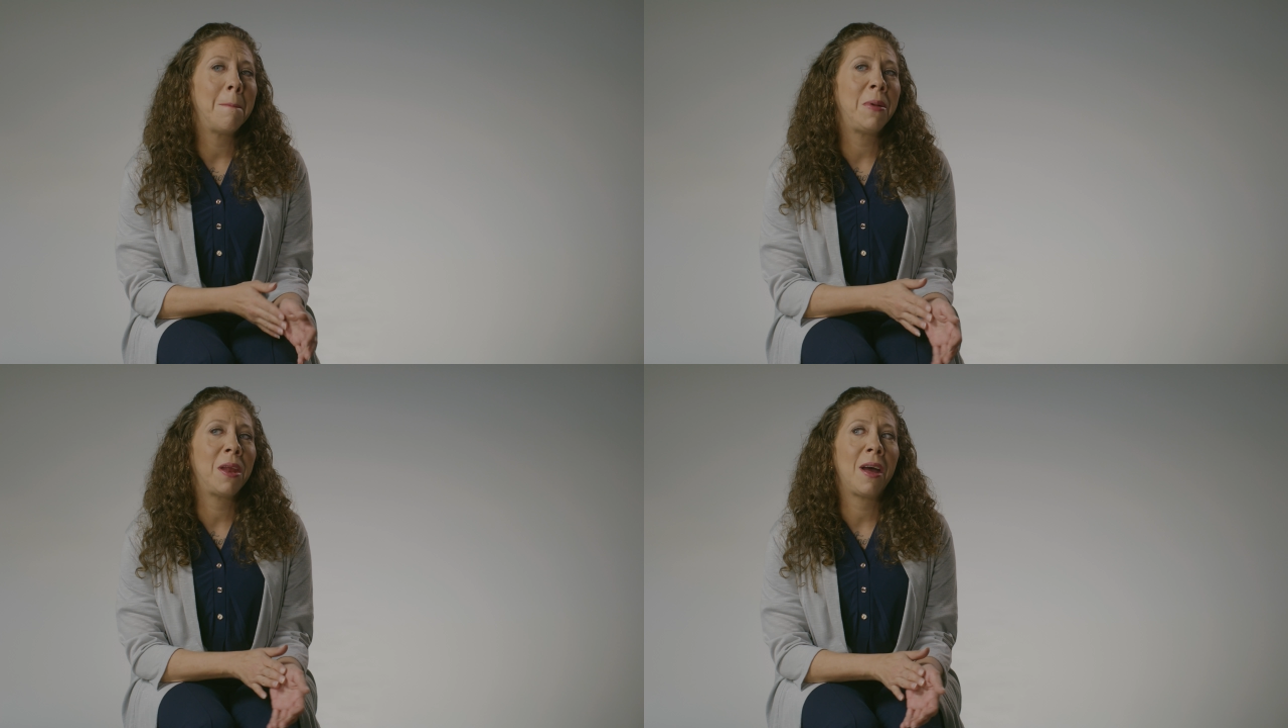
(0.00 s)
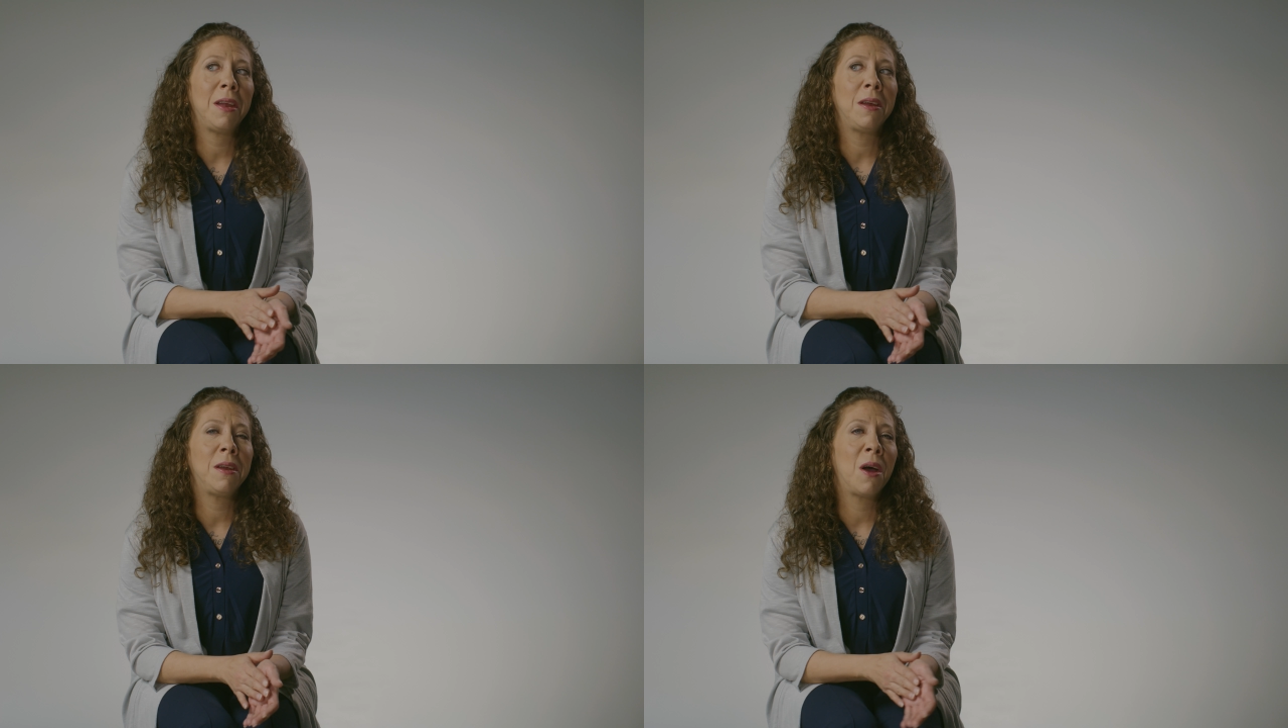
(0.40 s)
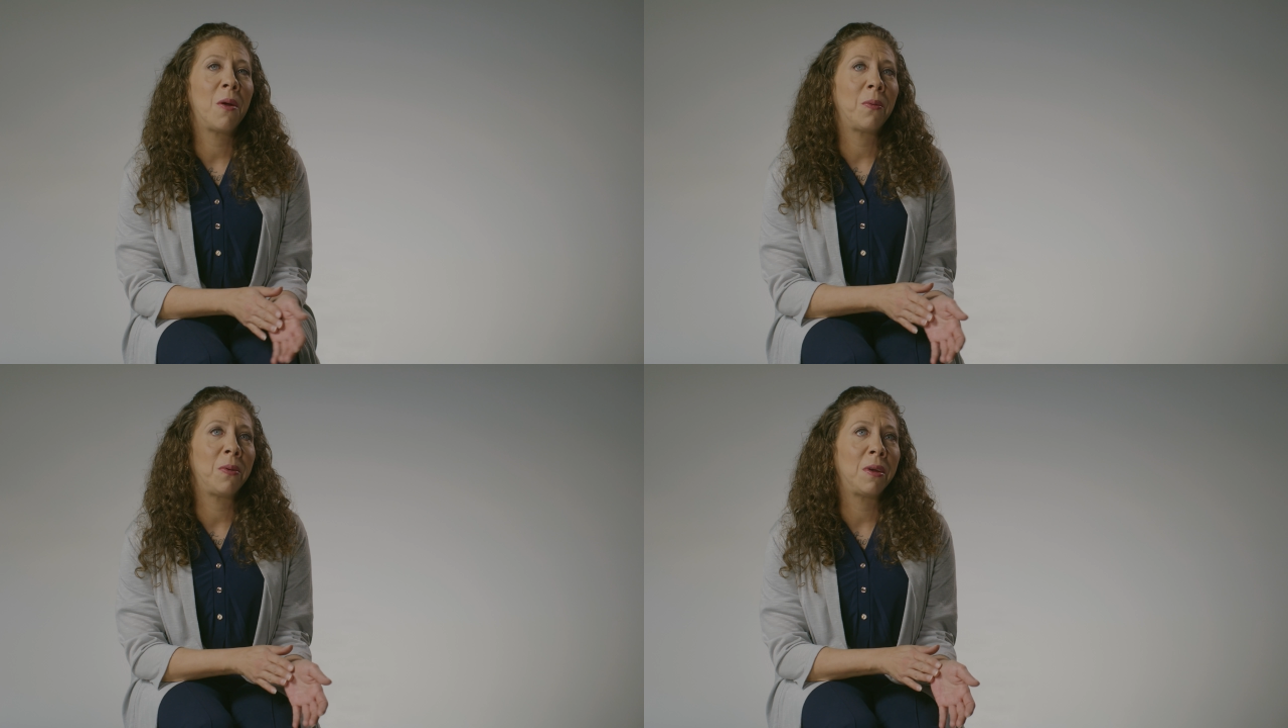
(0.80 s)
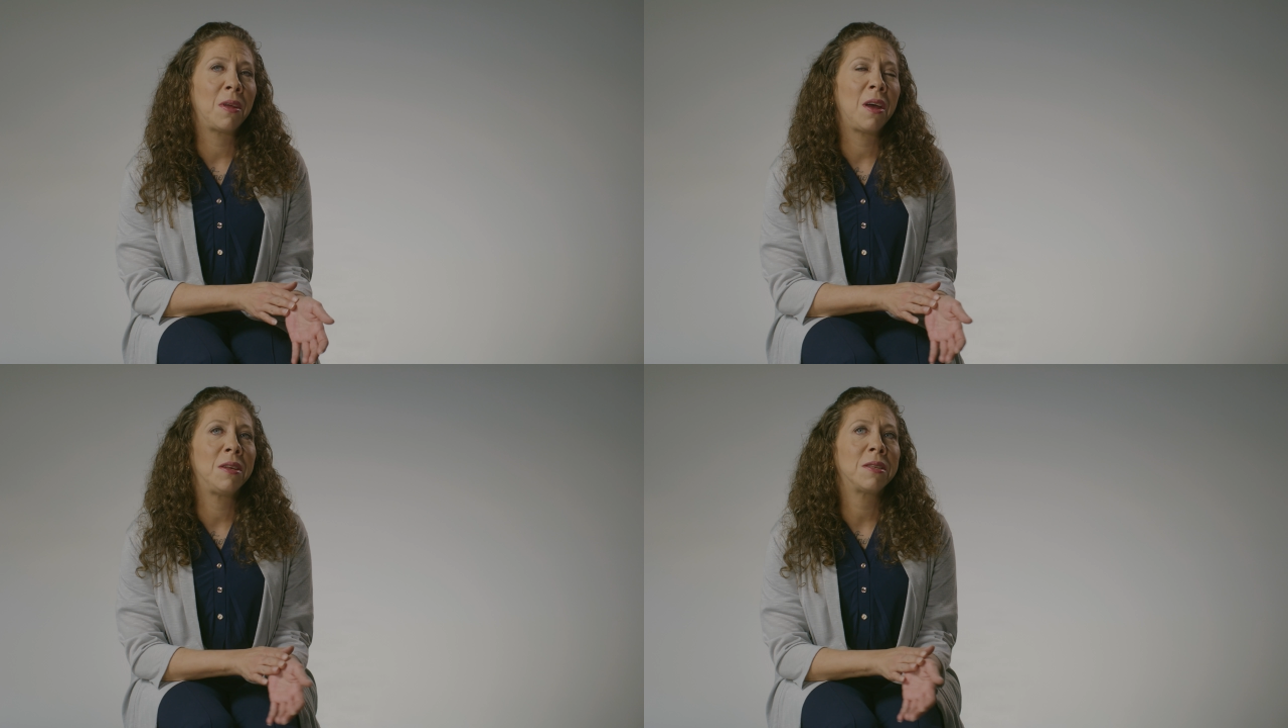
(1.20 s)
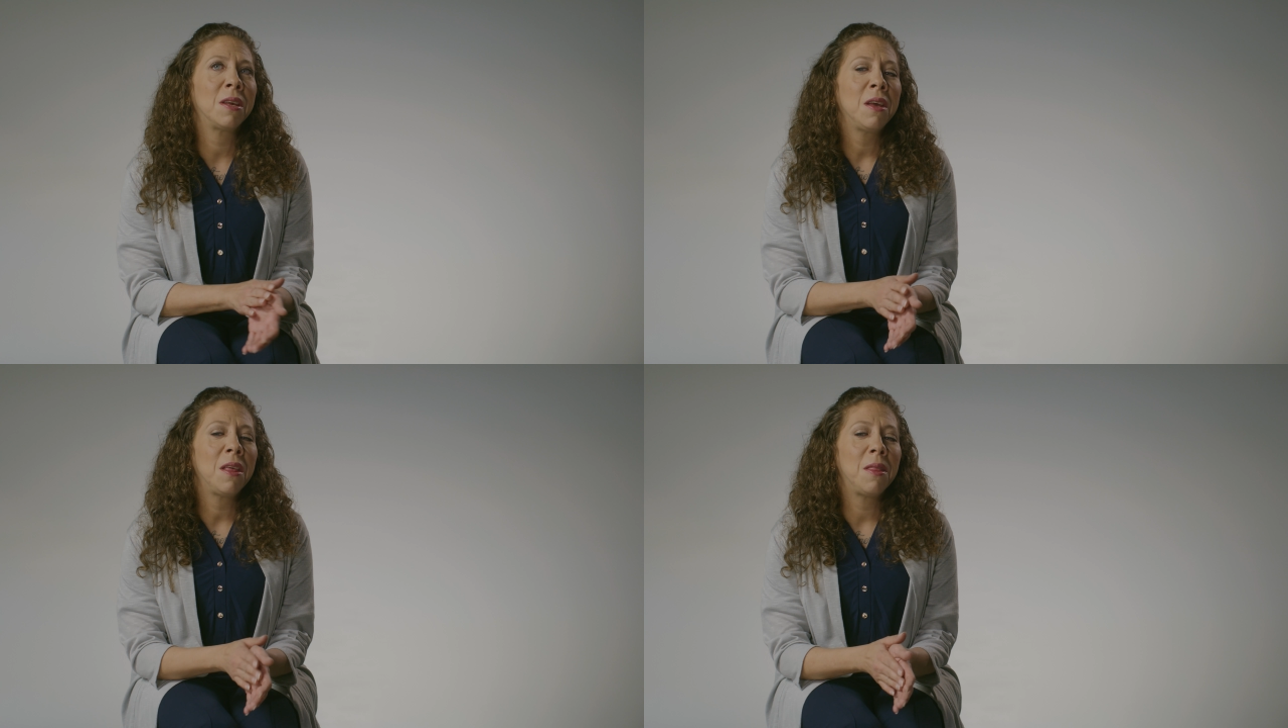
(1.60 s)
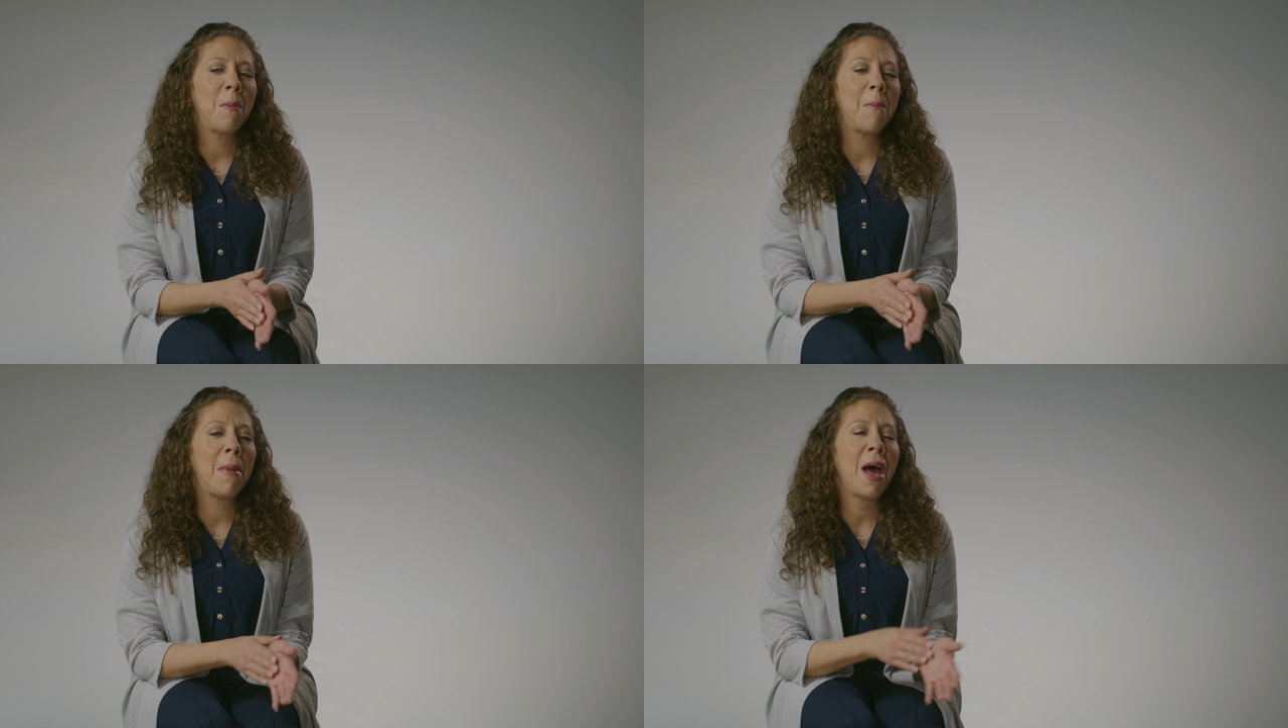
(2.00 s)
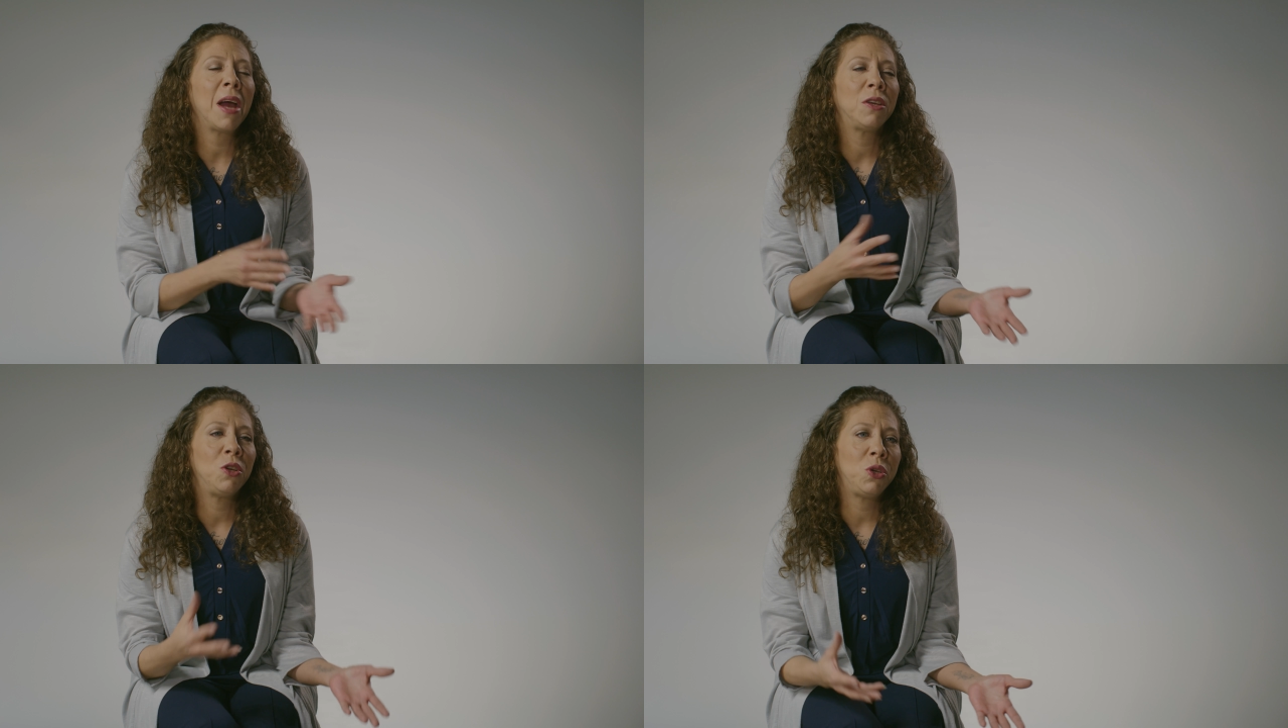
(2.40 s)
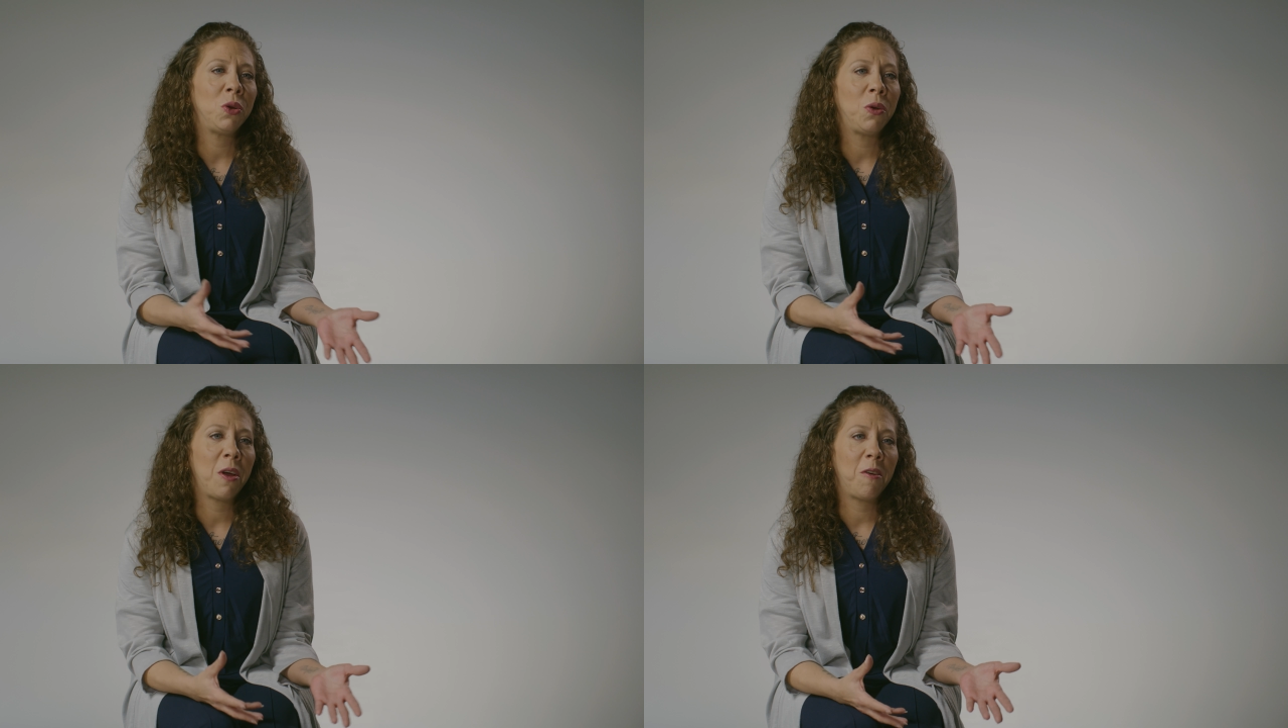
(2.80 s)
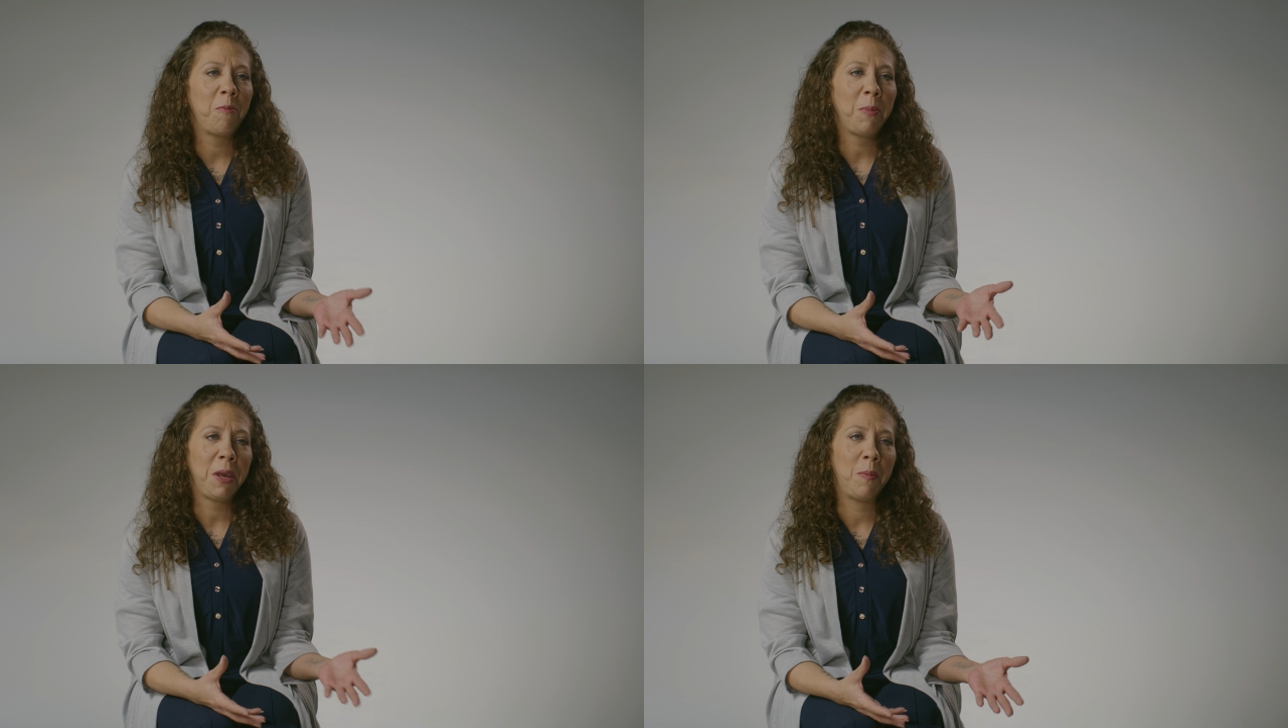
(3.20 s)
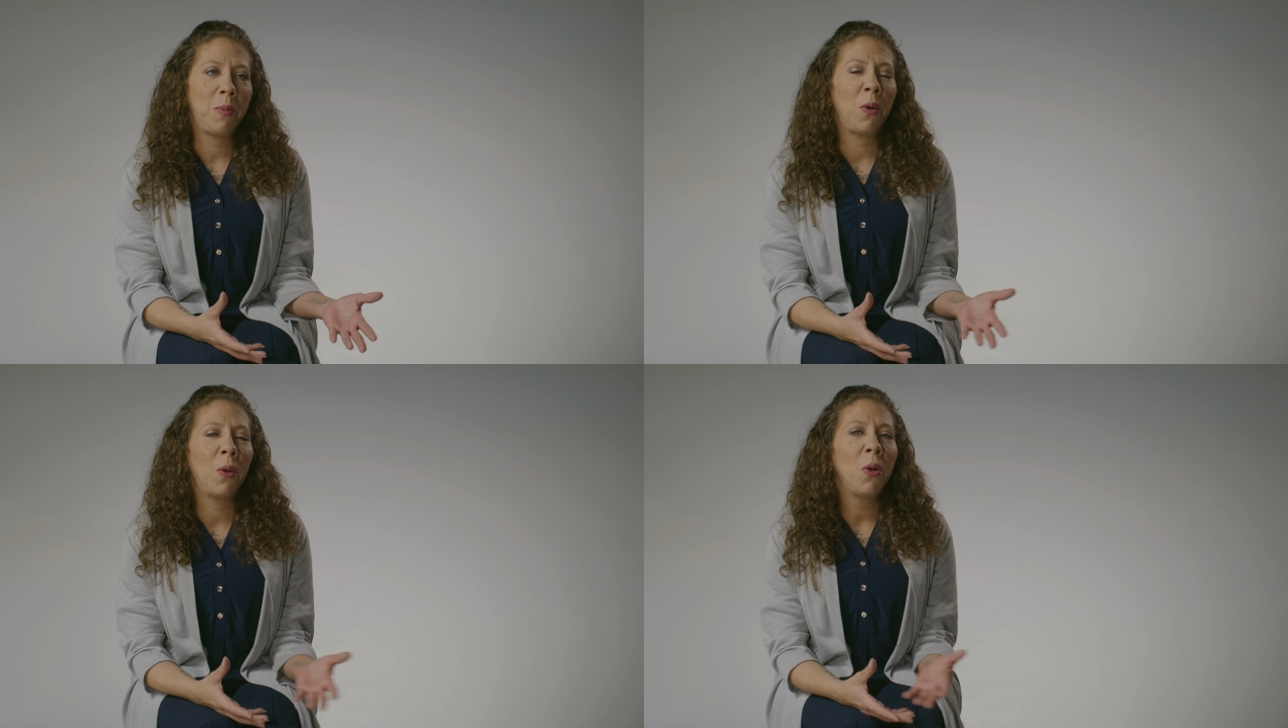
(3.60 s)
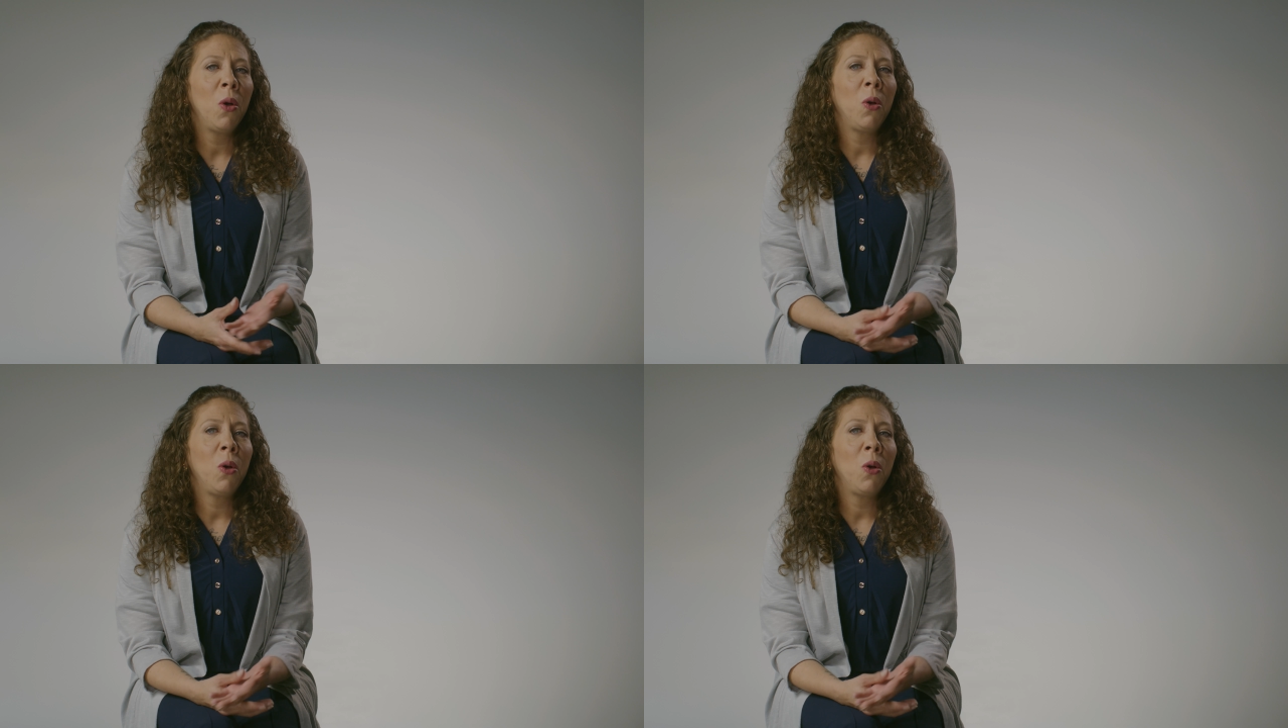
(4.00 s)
but I did not realize the magnitude of people